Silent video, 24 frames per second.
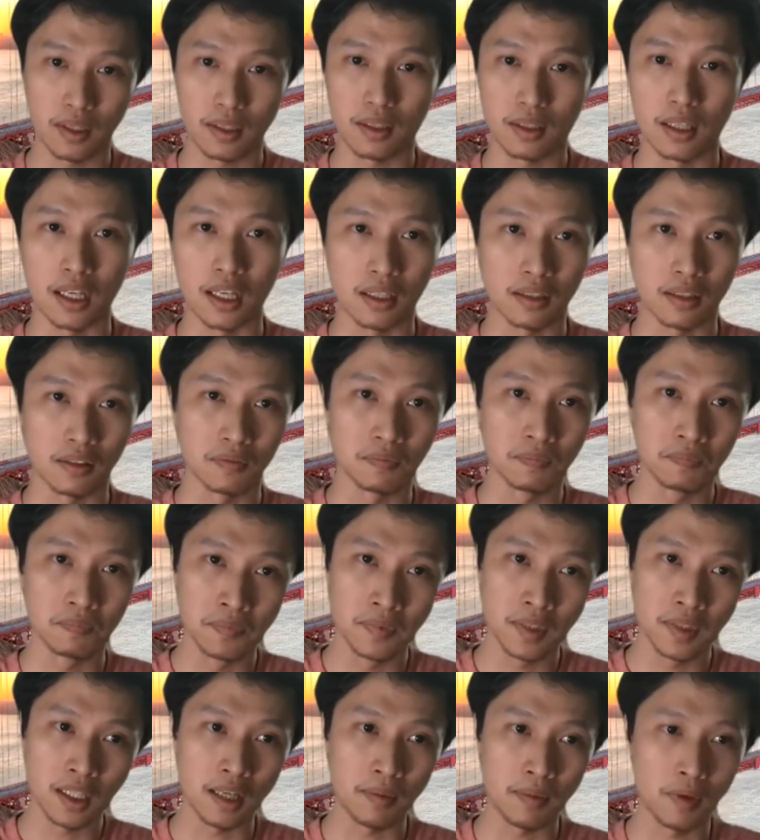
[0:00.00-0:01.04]
And
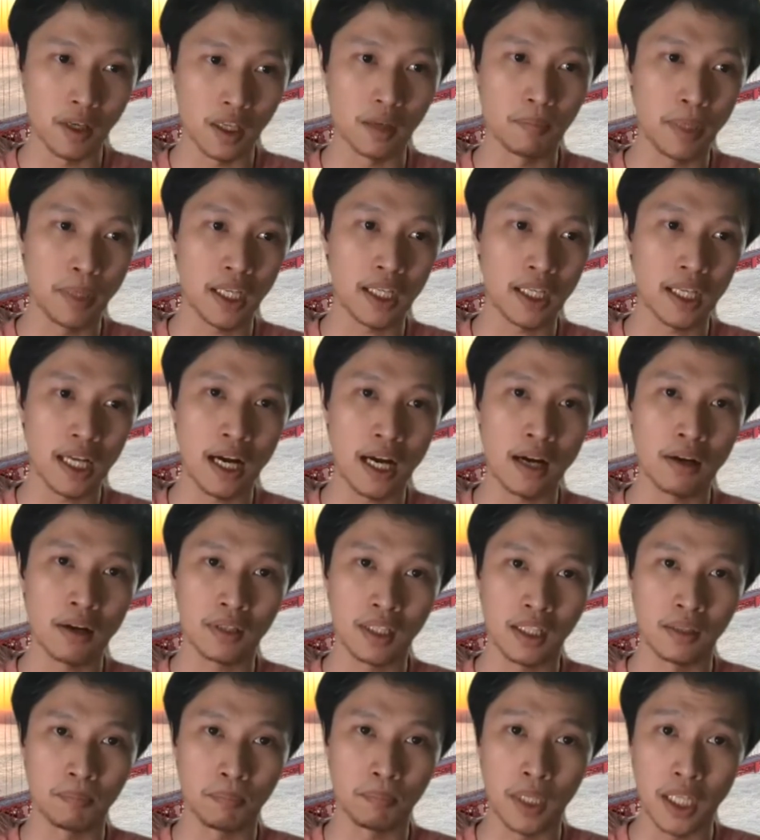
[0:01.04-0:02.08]
I'm gonna pick out
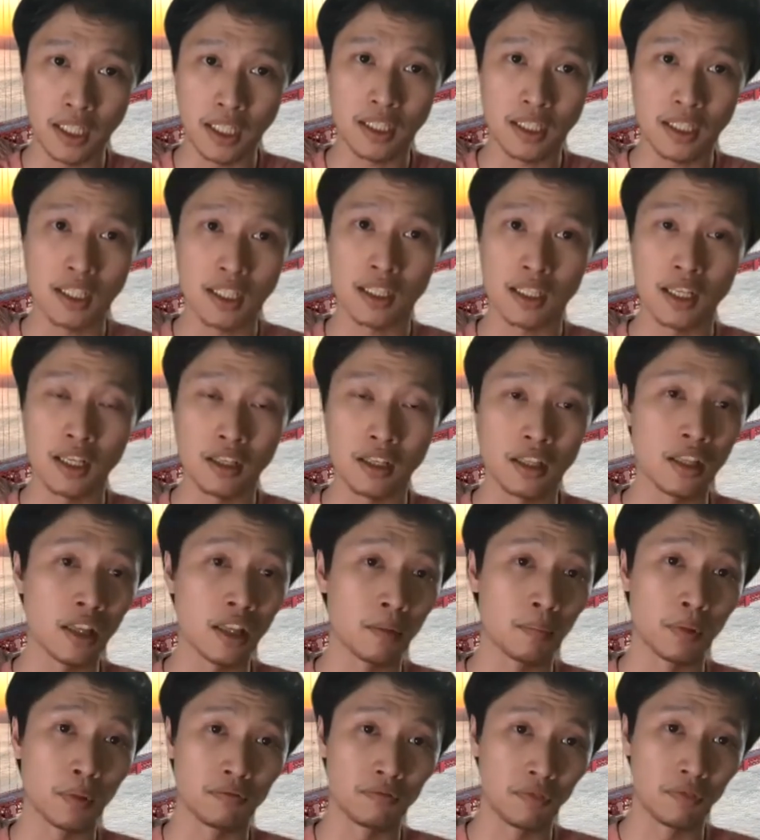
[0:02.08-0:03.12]
the pieces in the
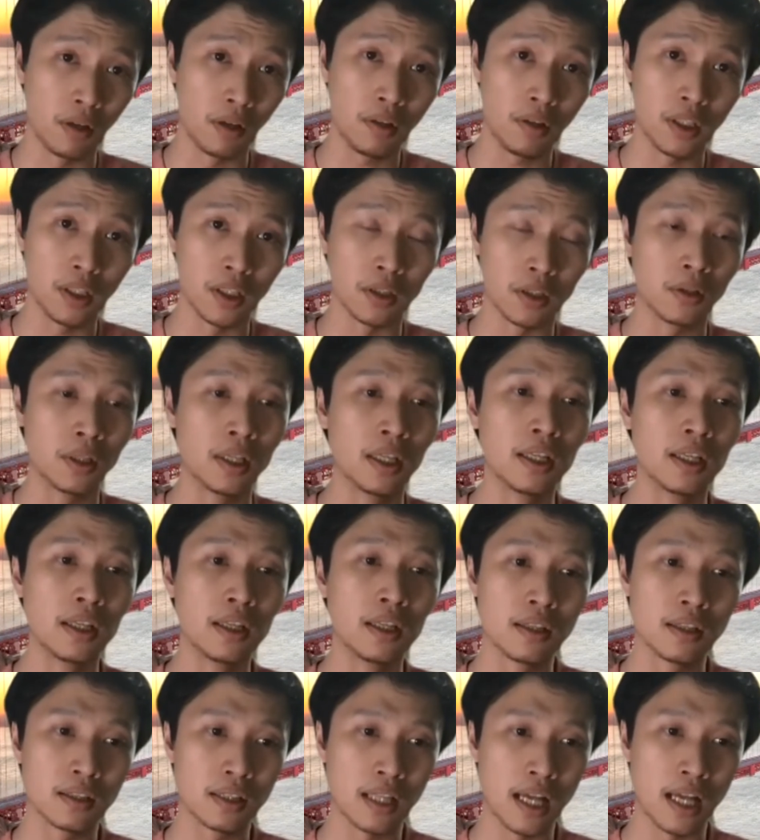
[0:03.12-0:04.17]
portfolio
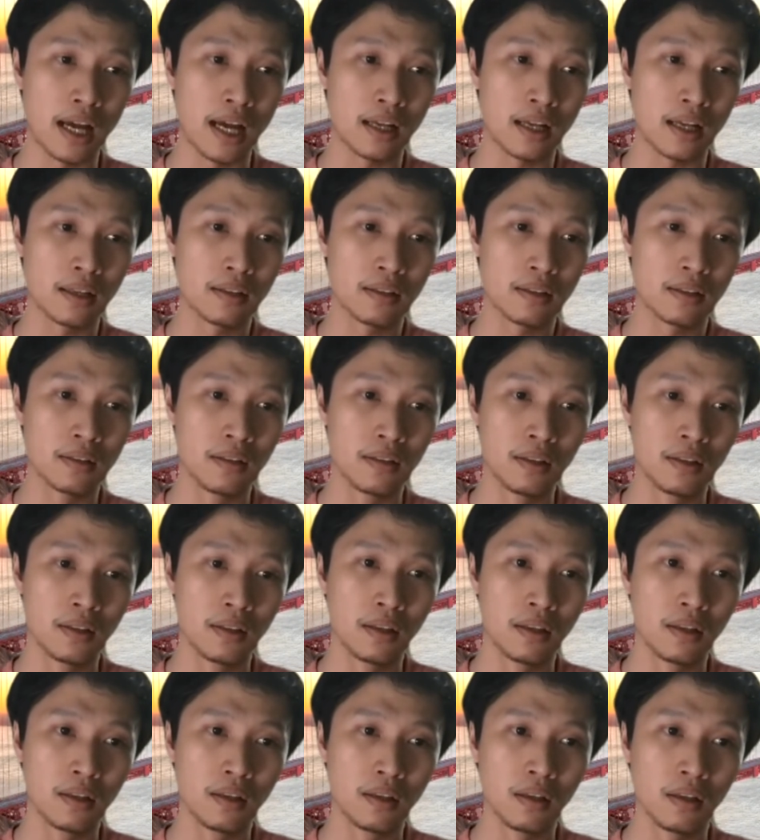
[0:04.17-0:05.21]
that
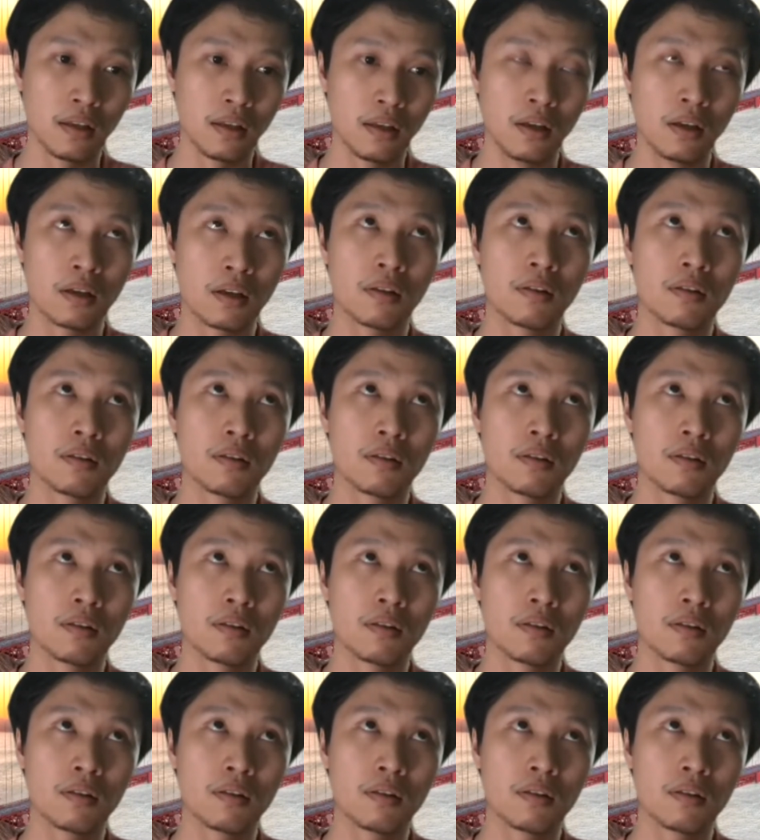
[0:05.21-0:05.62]
look